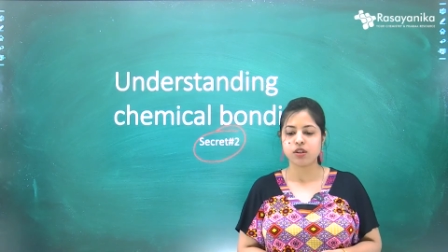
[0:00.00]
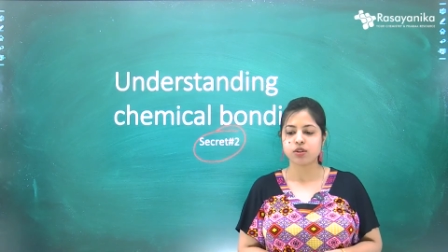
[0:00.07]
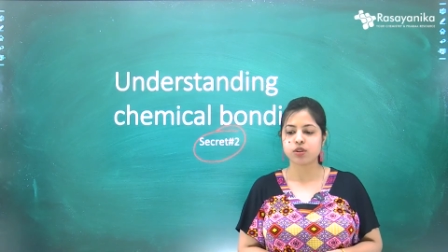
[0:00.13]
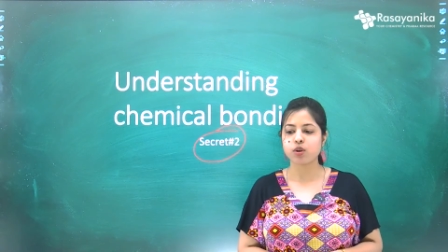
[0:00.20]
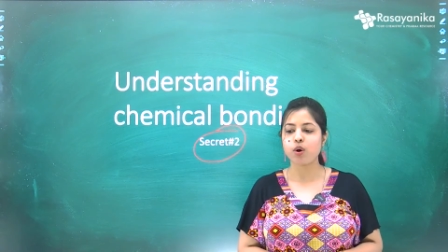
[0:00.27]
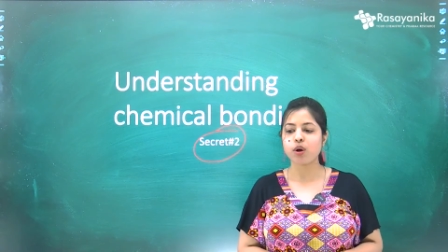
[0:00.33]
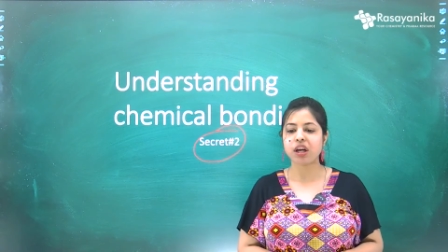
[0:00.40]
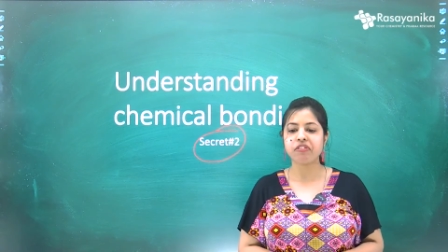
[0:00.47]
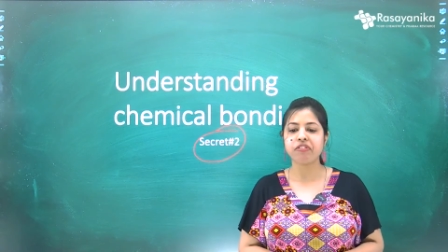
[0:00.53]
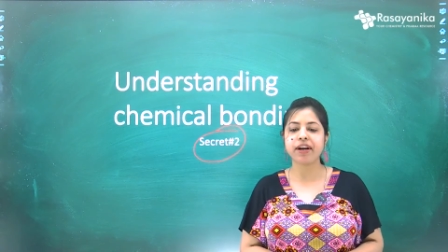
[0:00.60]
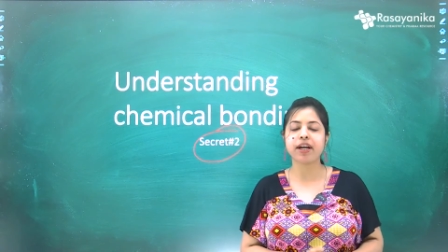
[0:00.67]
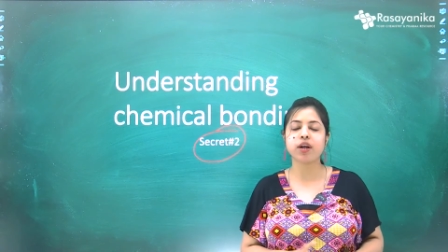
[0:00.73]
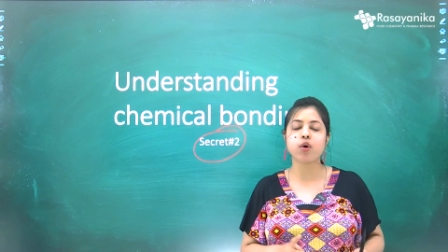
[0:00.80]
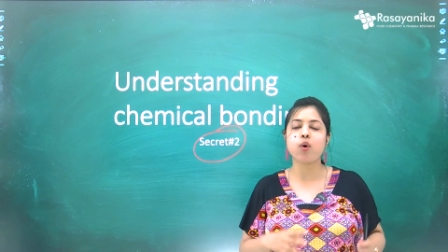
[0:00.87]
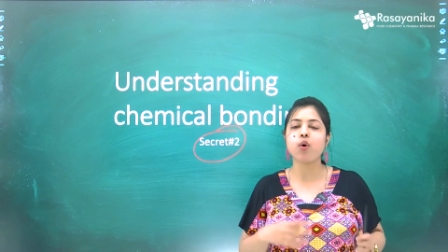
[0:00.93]
So if
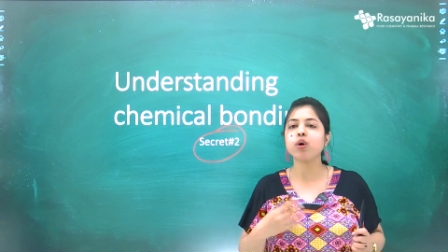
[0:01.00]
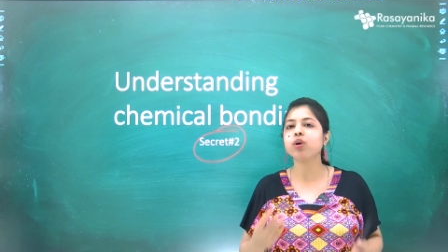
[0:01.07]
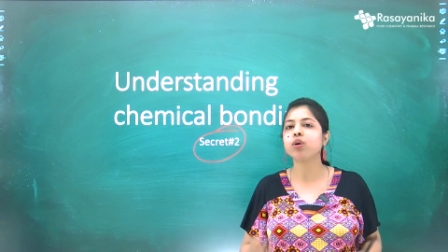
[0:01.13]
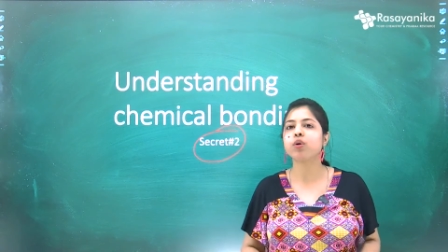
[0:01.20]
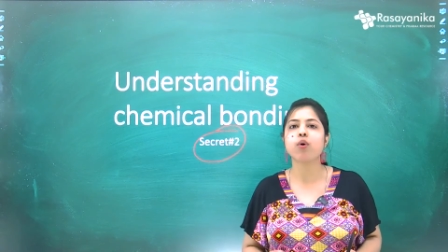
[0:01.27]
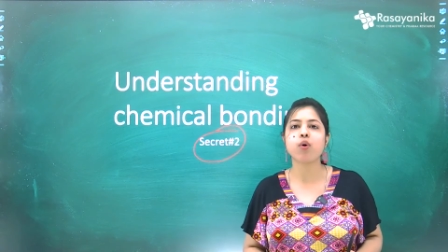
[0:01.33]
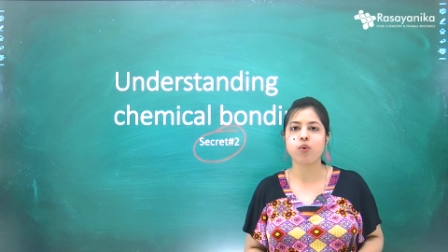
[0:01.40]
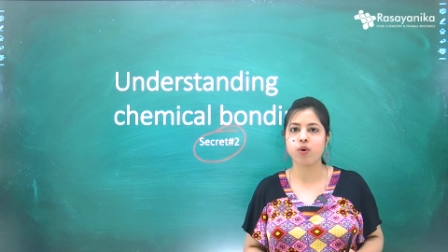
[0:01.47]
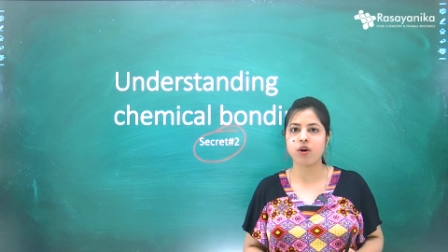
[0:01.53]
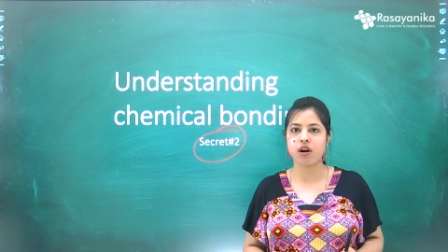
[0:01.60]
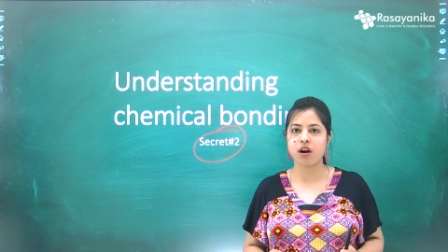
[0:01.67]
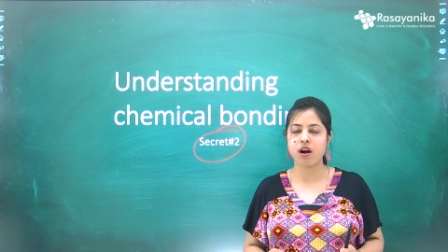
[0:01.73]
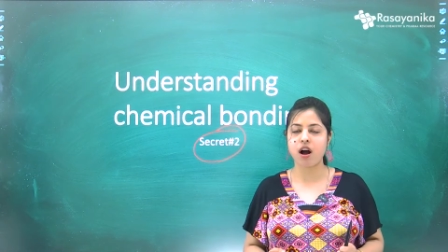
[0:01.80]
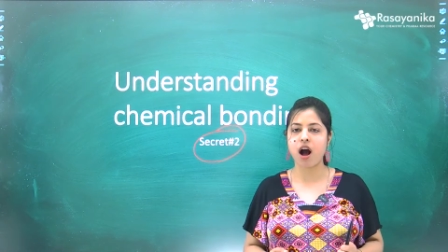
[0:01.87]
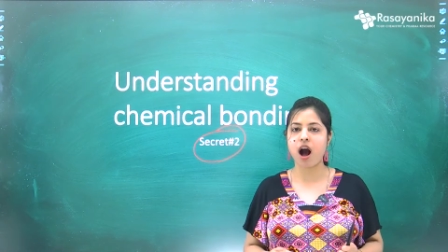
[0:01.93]
we don't know
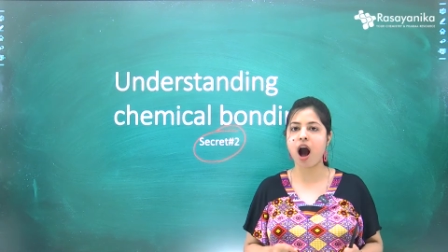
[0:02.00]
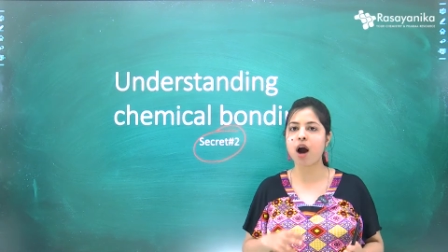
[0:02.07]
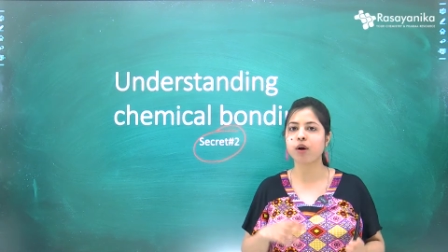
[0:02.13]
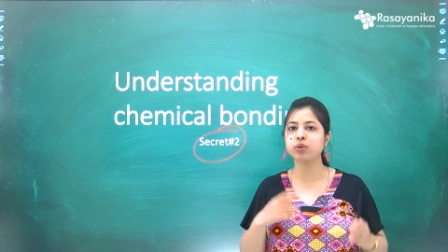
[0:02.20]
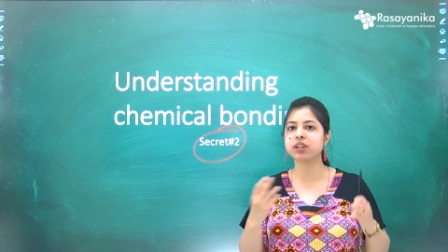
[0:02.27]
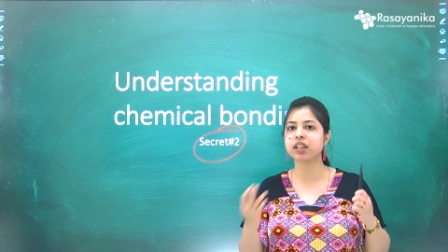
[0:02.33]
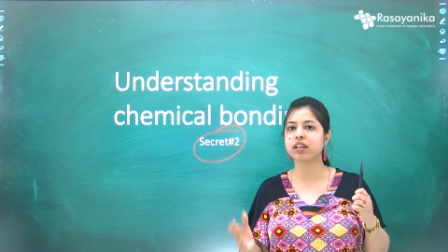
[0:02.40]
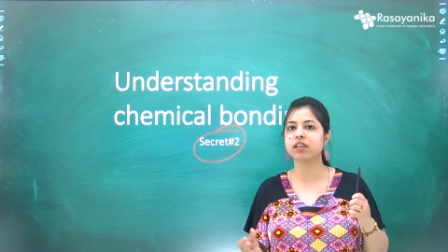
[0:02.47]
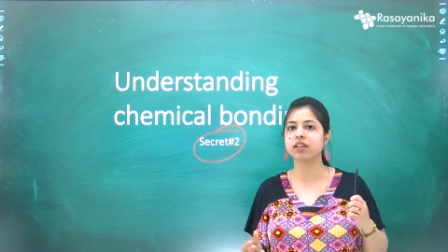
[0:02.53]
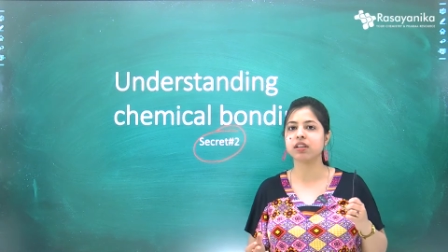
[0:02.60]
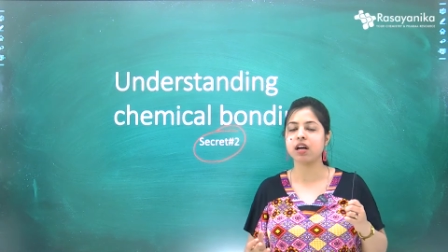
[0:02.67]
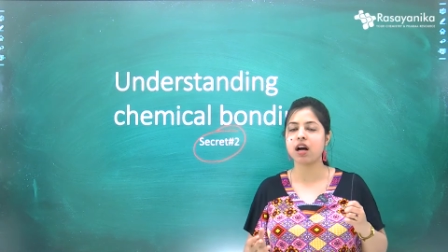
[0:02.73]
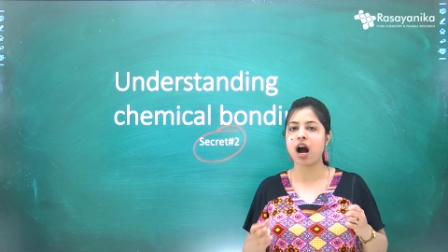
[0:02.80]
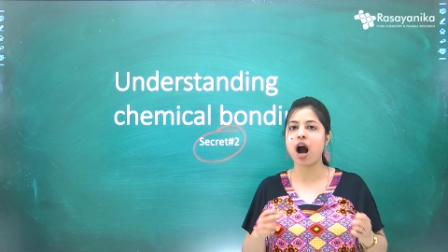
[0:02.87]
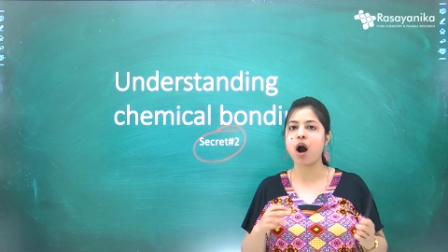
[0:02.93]
how the
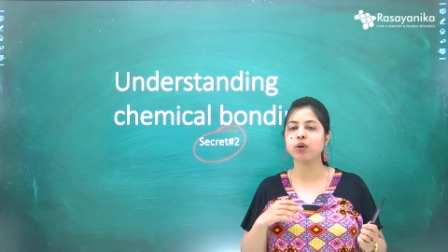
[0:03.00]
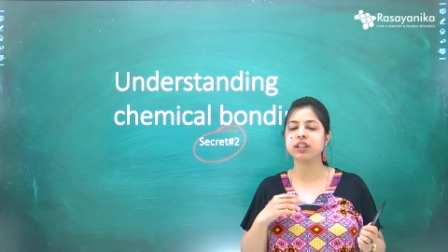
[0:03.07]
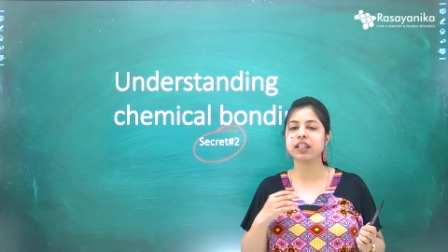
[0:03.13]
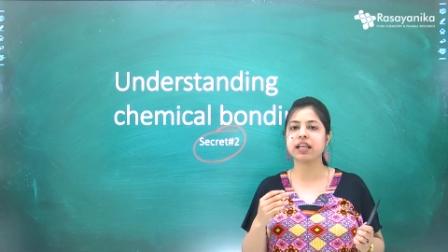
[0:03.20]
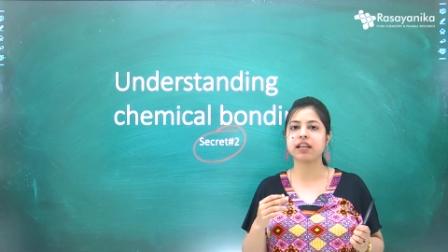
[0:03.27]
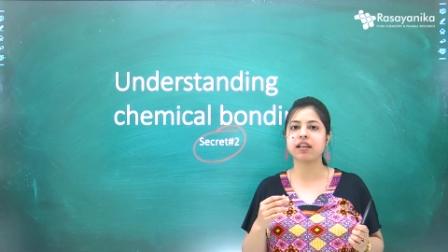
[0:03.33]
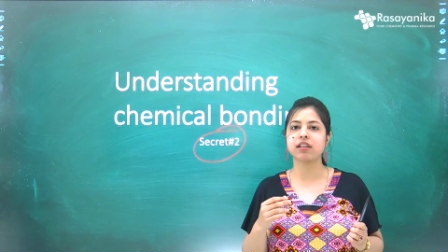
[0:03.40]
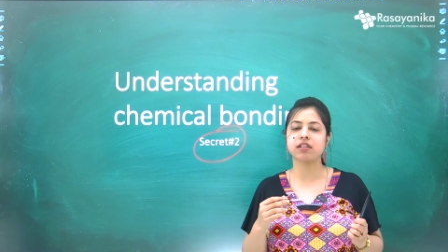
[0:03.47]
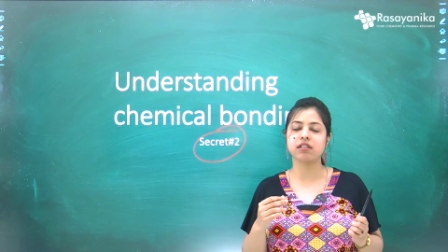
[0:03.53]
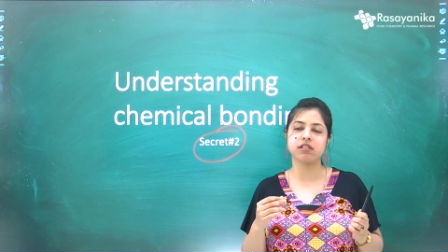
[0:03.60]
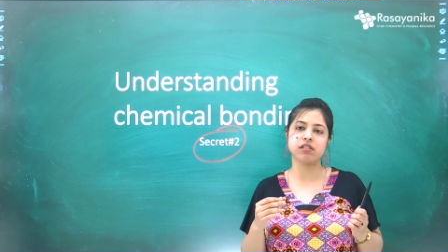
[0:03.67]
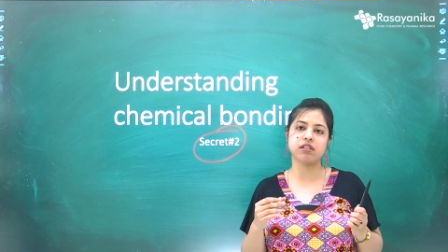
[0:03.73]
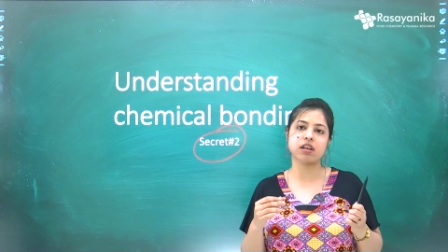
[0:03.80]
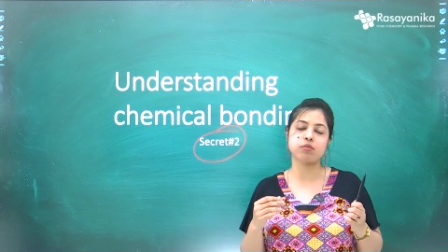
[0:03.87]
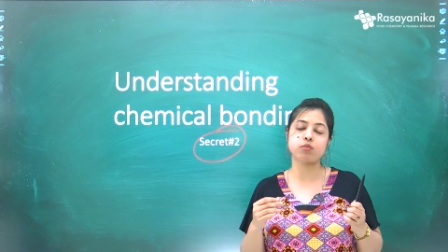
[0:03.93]
how there are
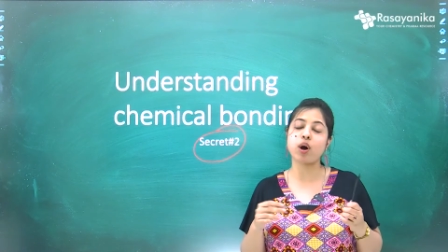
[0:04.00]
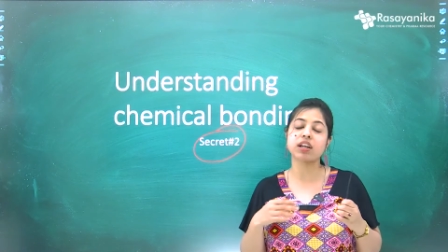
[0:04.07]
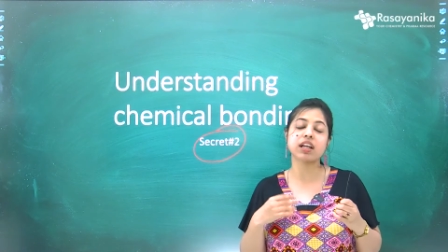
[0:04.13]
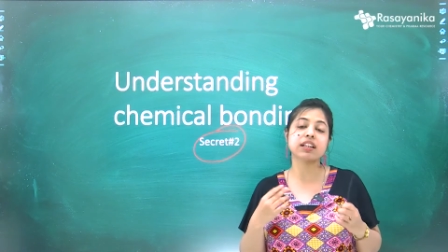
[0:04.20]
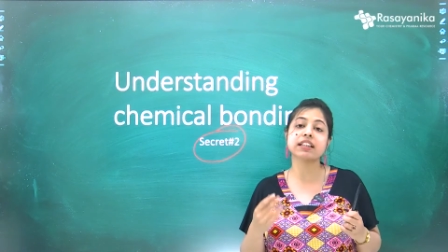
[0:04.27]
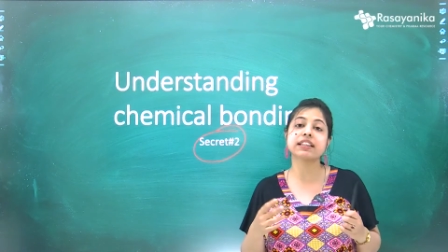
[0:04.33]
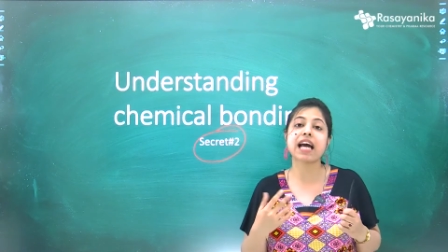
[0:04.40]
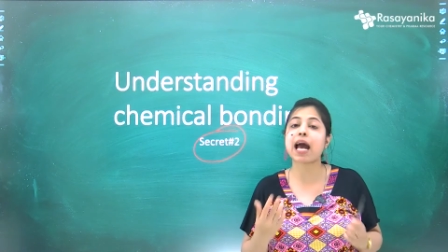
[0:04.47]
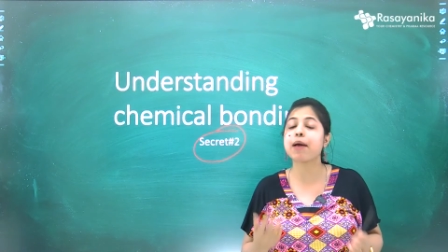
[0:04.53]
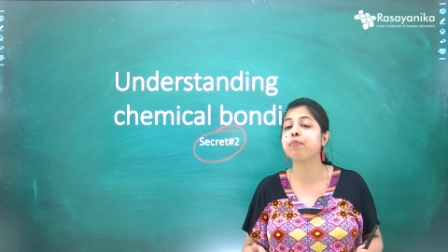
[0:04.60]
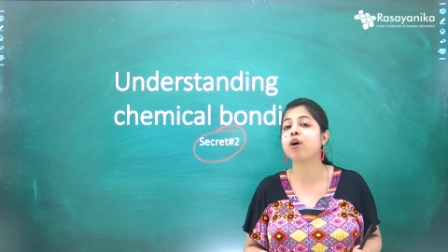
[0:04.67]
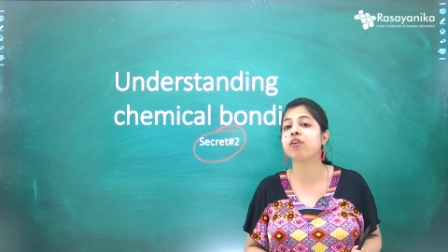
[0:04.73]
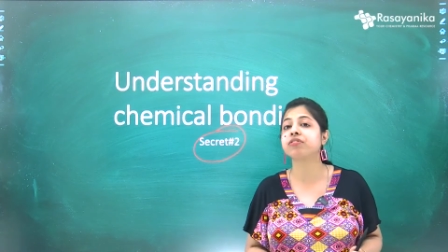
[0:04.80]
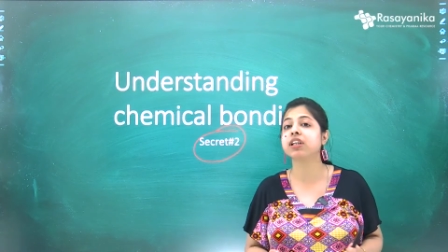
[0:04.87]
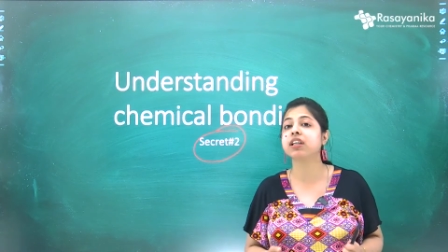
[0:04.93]
uh, what are the type
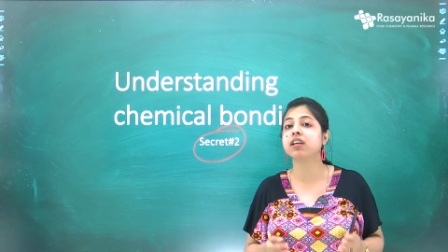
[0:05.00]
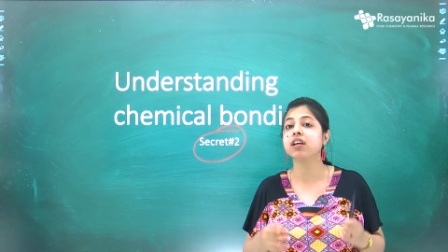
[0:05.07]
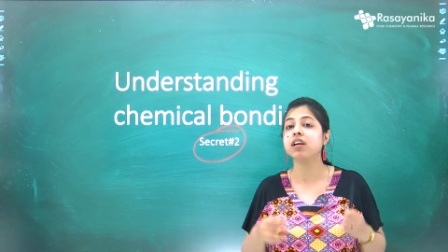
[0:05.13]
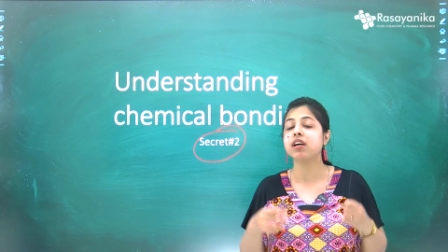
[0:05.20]
of the